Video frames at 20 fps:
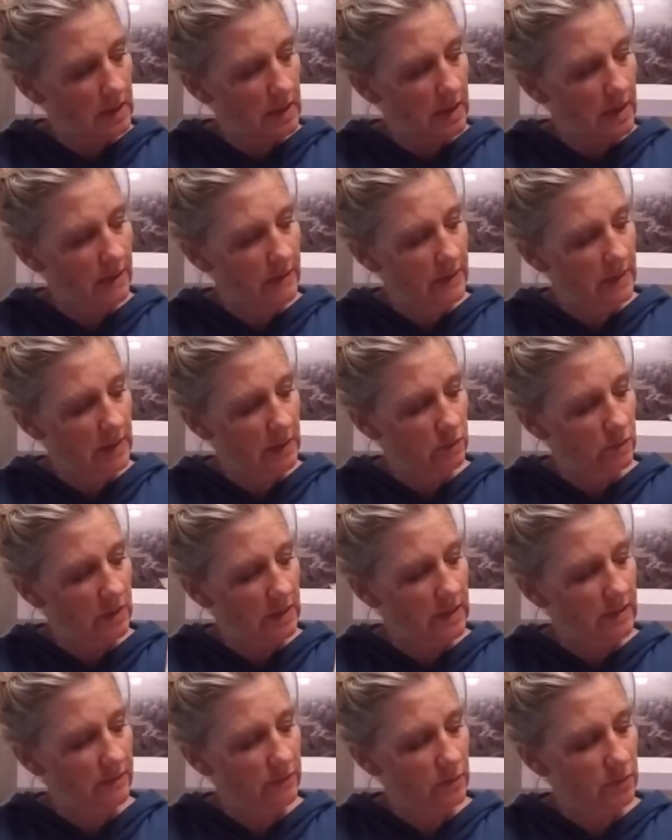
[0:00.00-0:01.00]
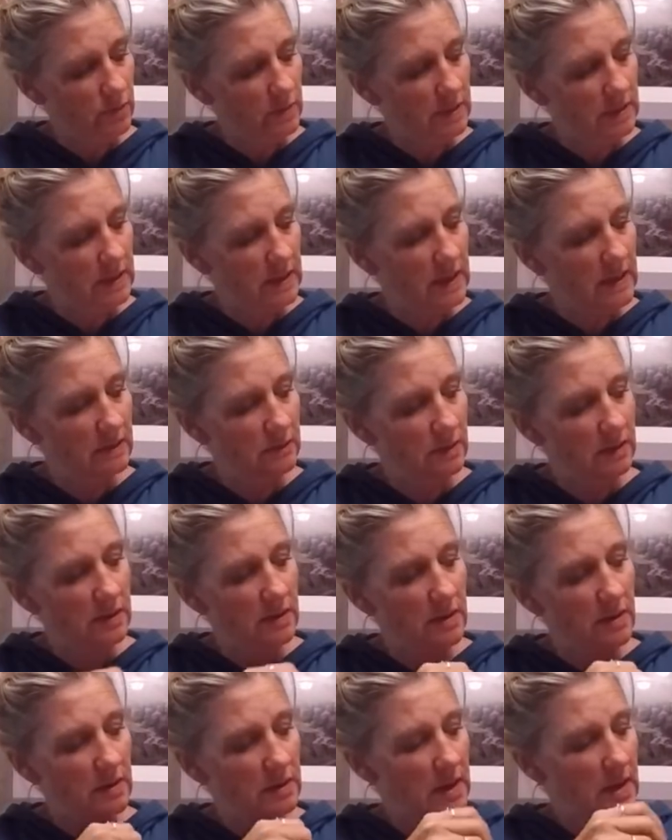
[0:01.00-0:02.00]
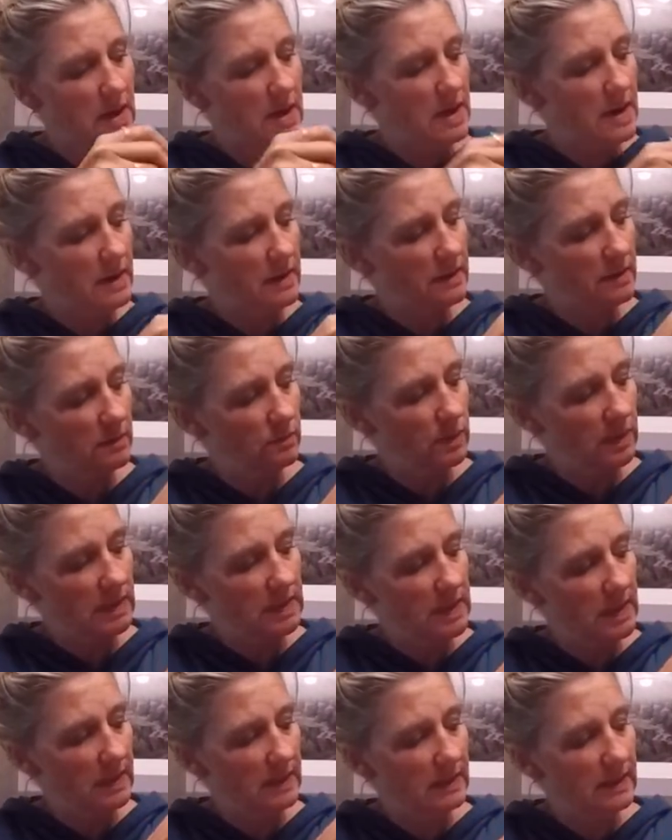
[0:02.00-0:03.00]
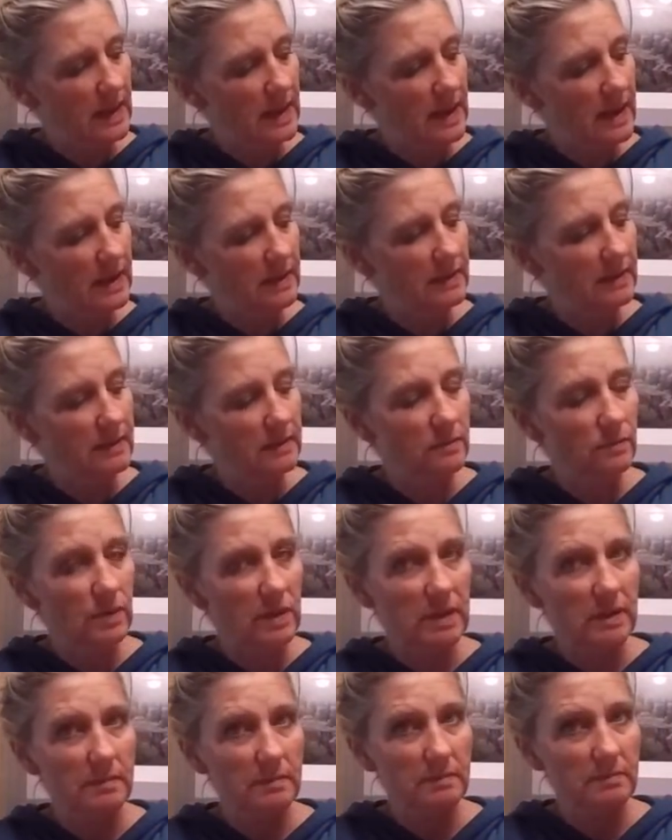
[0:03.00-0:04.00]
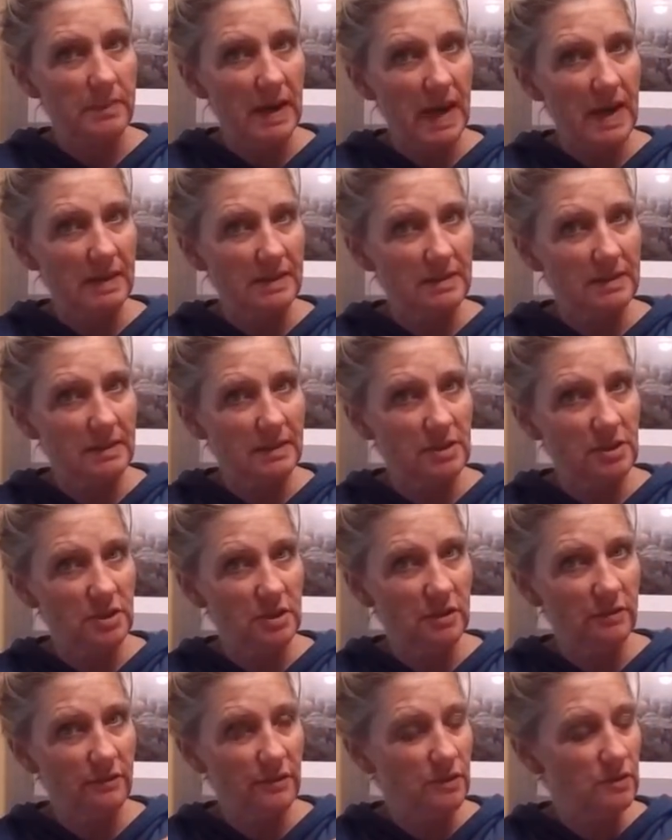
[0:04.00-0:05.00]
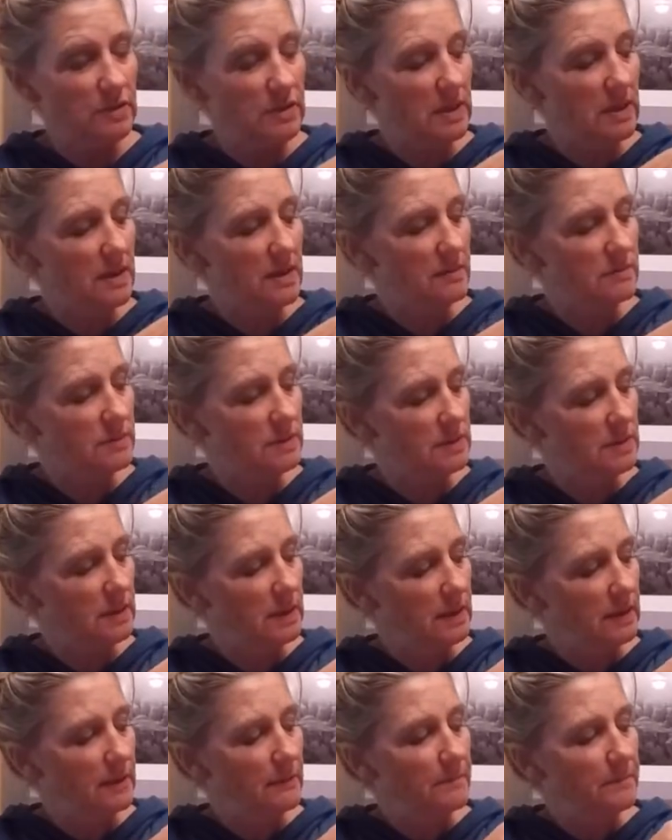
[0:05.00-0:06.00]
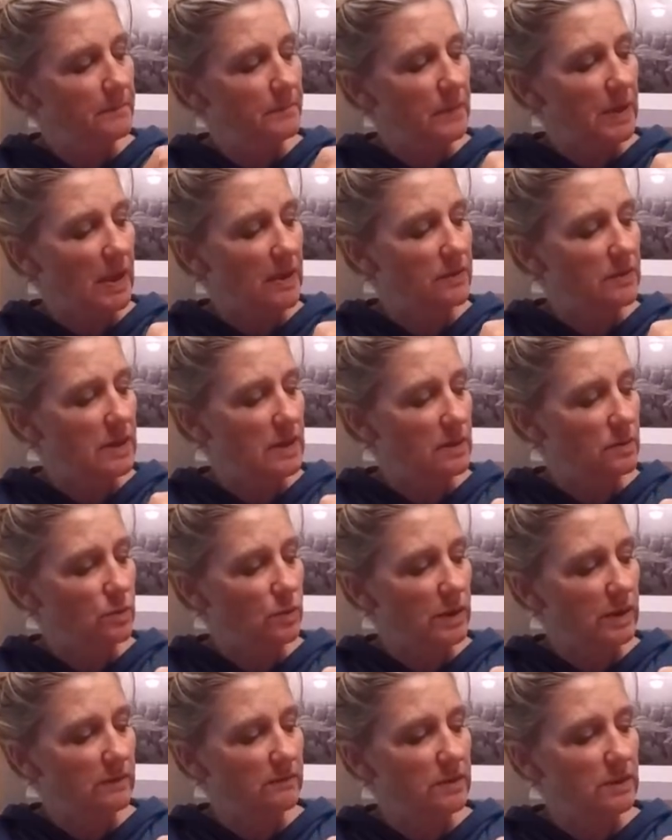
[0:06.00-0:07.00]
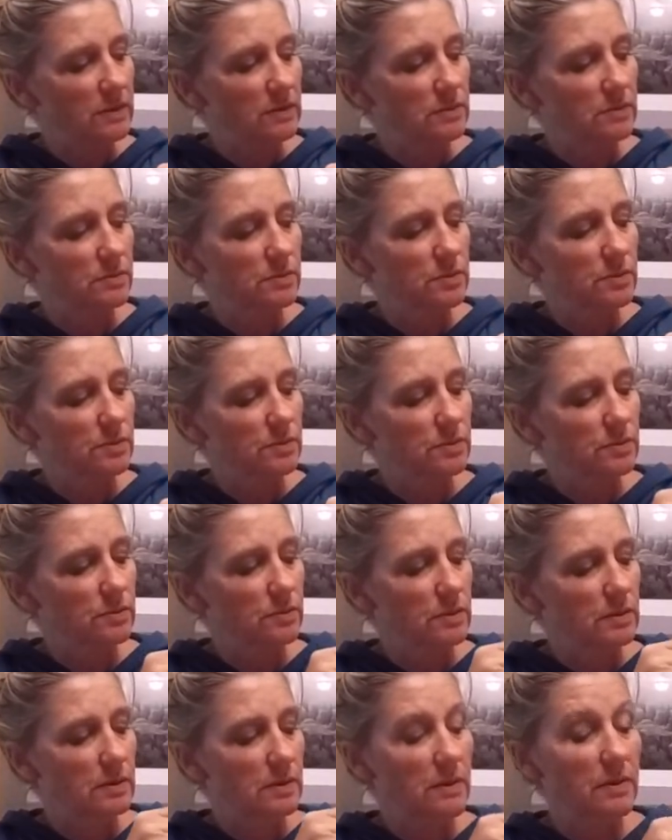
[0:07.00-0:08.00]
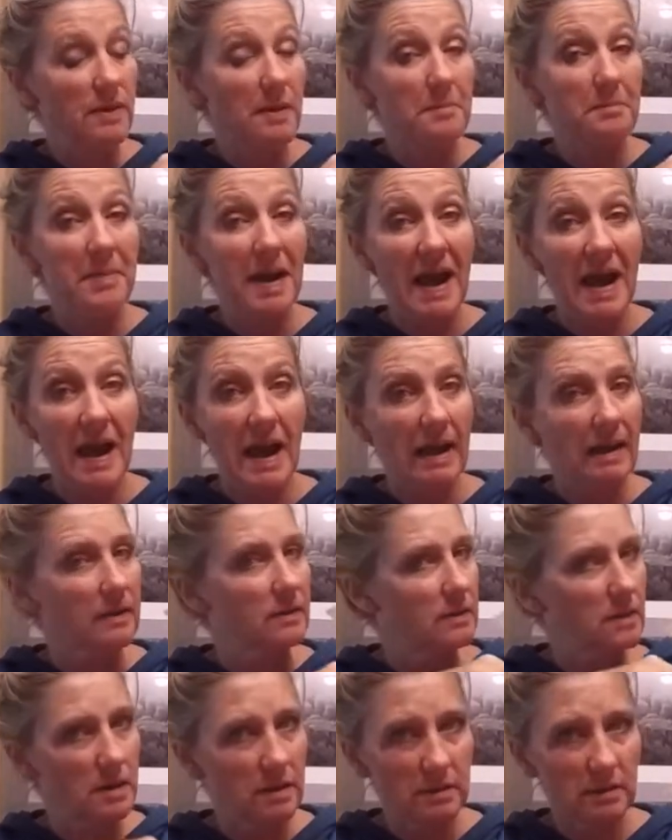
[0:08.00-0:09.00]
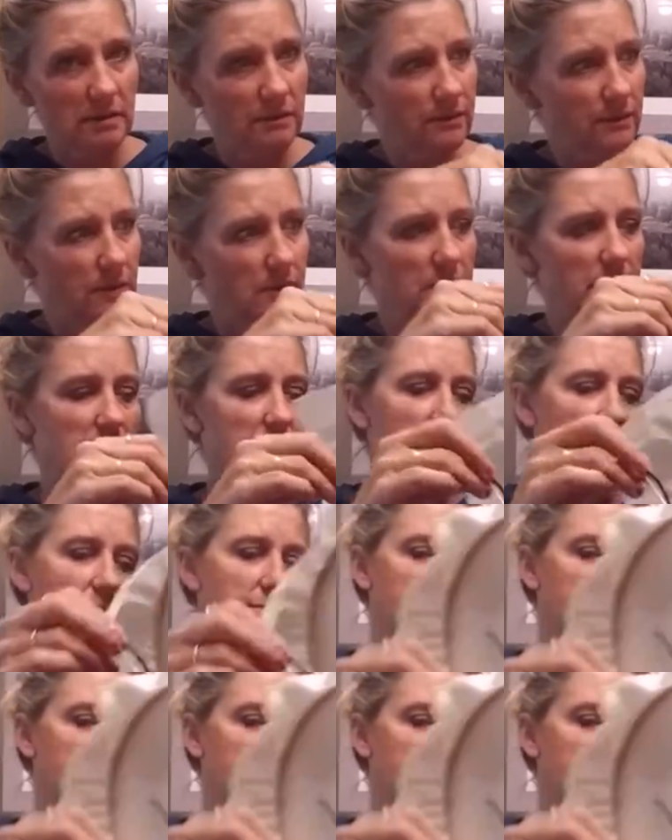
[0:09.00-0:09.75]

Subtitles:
And then whenever we're done with our line, then we take that and we back stitch it a few times and then weave it through the back, not the front.